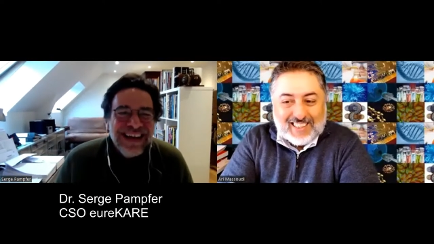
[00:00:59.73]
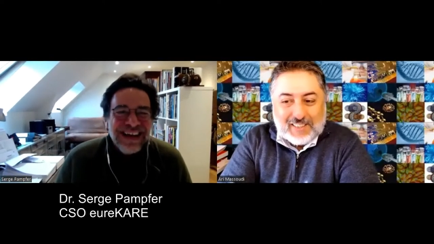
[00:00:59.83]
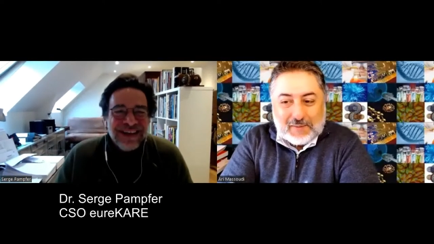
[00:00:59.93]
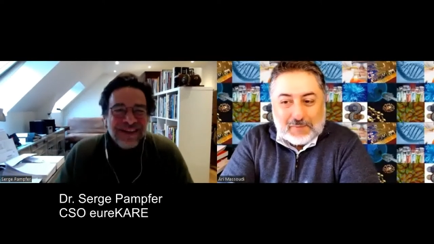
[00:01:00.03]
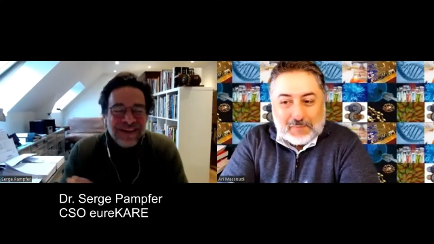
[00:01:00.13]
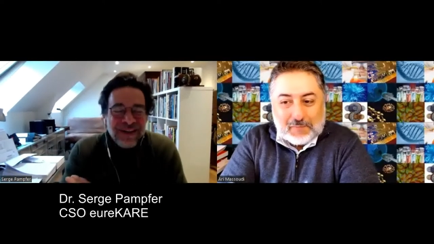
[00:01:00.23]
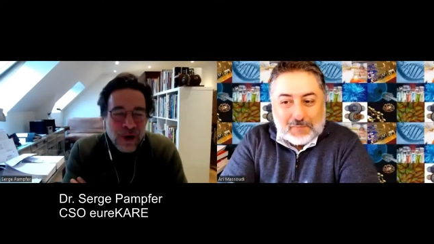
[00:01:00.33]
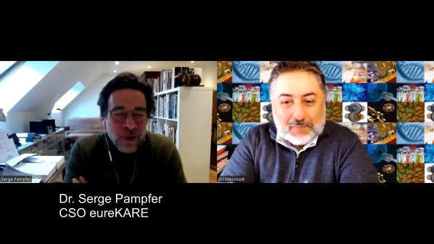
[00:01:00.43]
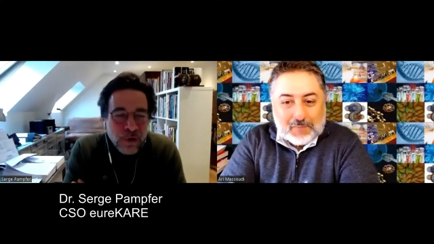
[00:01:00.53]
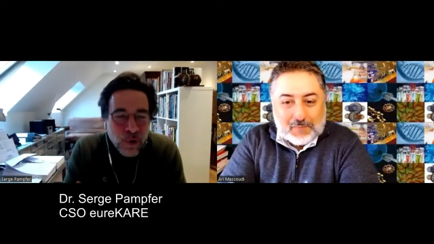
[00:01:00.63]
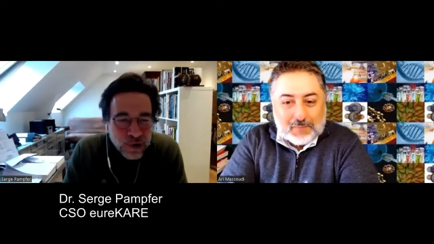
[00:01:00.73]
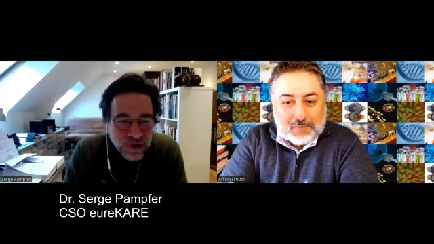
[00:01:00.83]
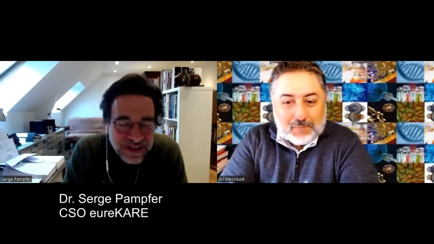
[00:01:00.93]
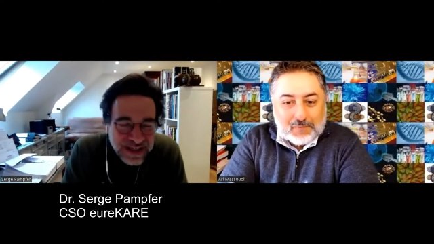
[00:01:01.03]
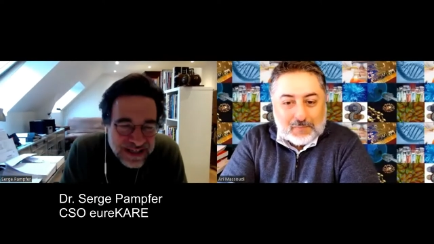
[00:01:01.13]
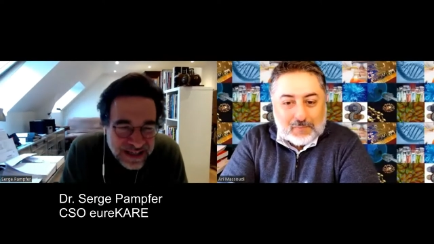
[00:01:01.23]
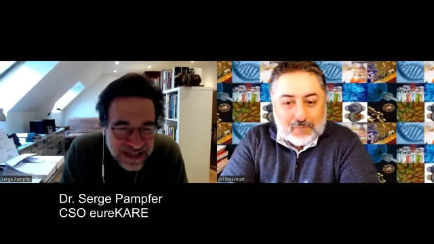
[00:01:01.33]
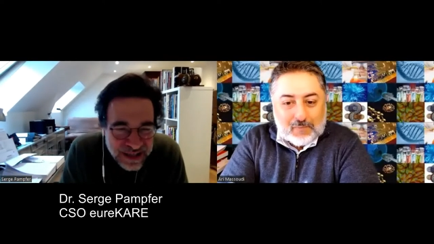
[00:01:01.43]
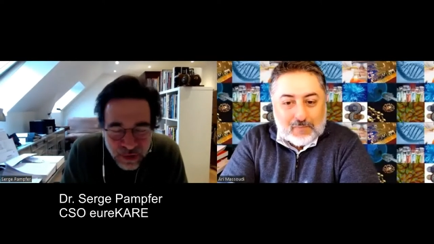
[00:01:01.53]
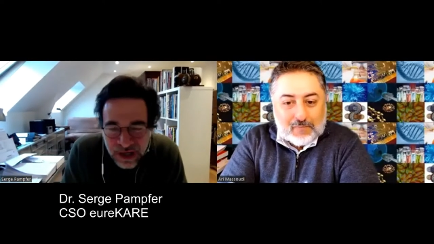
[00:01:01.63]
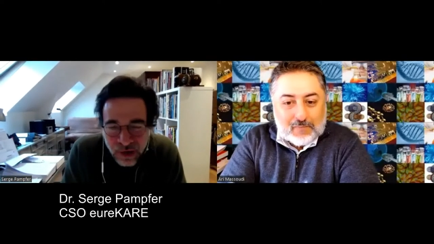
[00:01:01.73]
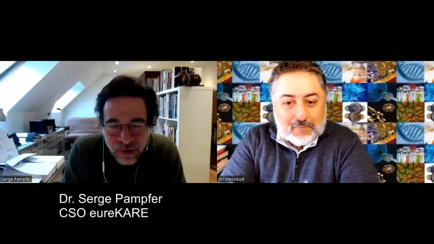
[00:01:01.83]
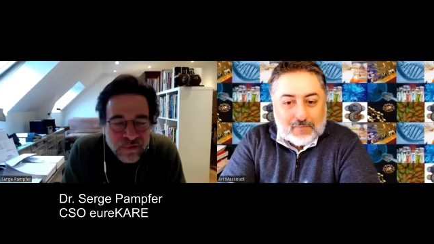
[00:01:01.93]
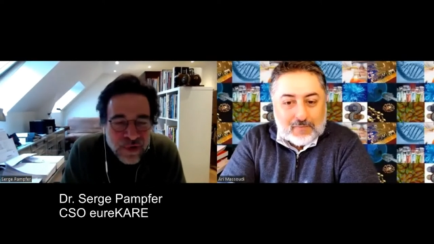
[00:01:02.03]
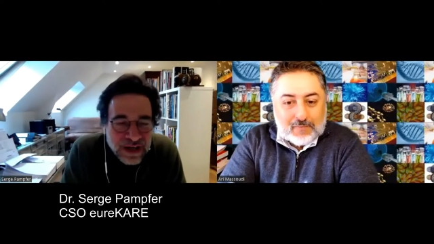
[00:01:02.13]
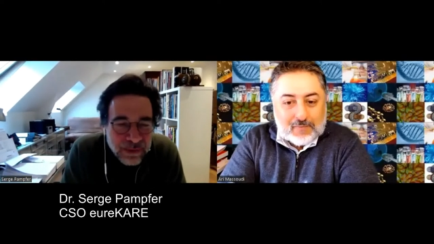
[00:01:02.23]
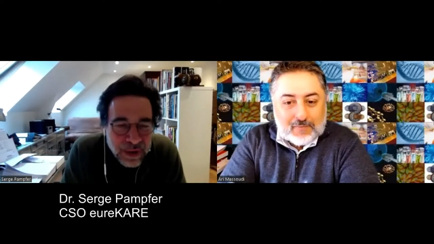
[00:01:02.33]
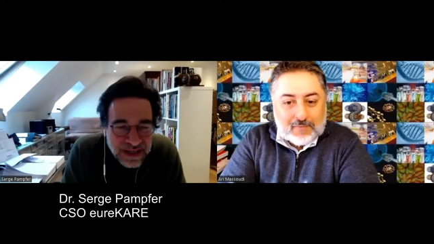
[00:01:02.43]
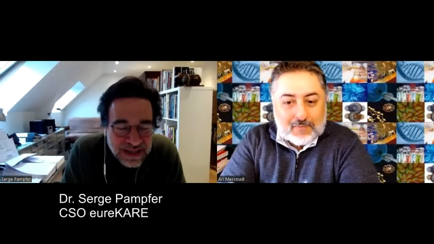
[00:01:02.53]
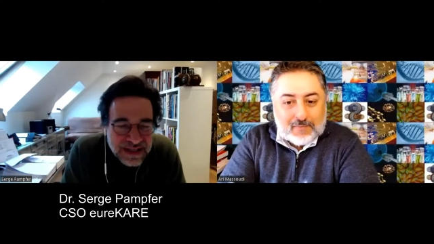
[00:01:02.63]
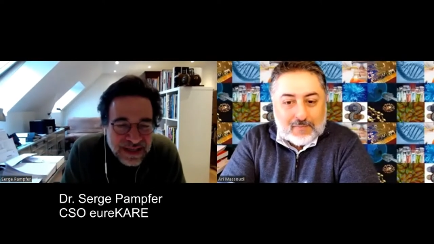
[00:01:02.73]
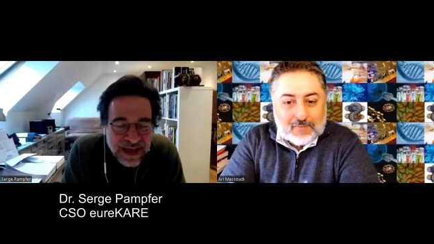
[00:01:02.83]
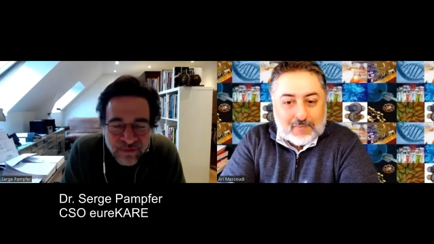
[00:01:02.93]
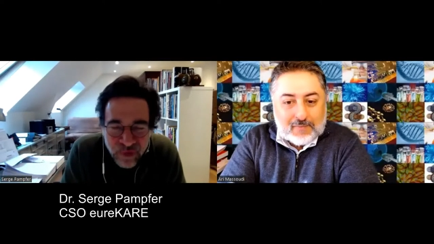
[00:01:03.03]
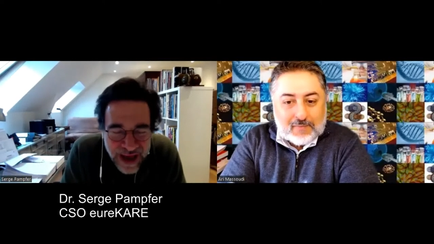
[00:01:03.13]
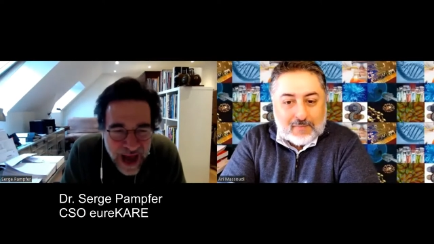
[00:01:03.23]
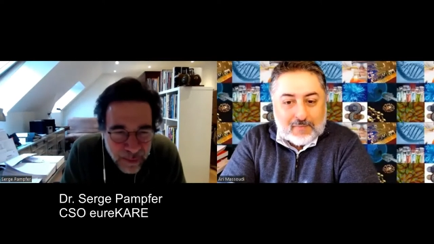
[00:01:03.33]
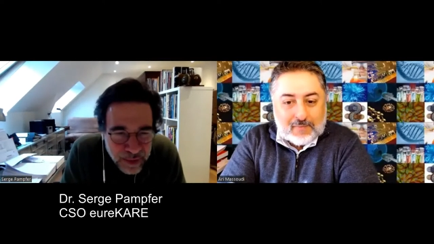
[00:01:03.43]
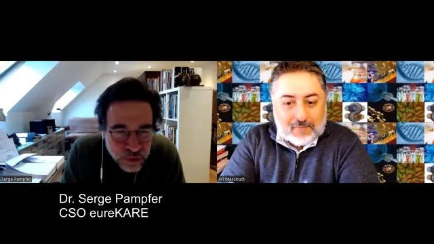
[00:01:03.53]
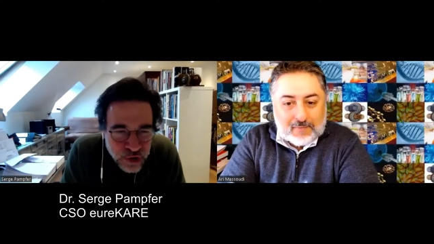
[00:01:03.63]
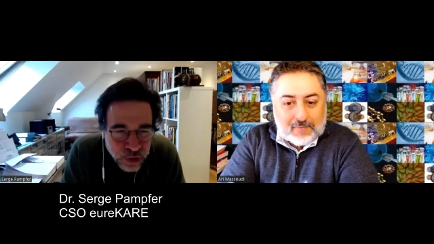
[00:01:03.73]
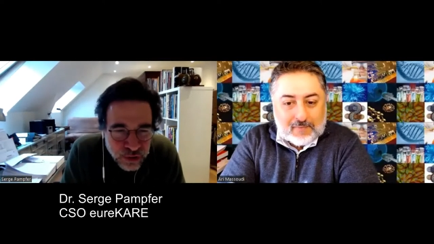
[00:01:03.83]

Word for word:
Speaker 1: in, in our world, it's, it's really on a friendly basis. And I'm very happy to join